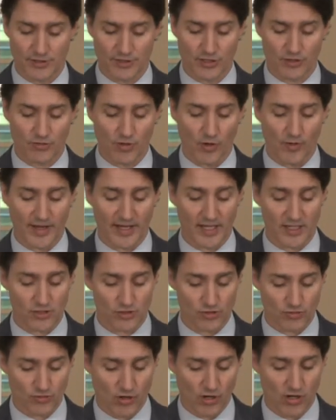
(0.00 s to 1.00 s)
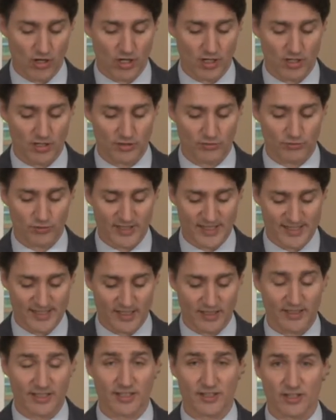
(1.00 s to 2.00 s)
to growing a strong,
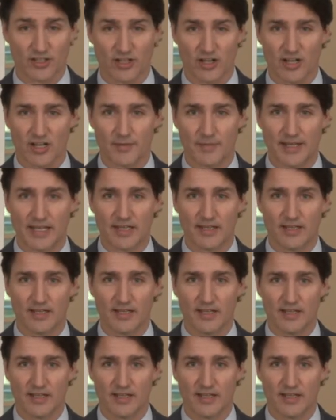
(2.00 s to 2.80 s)
resilient economy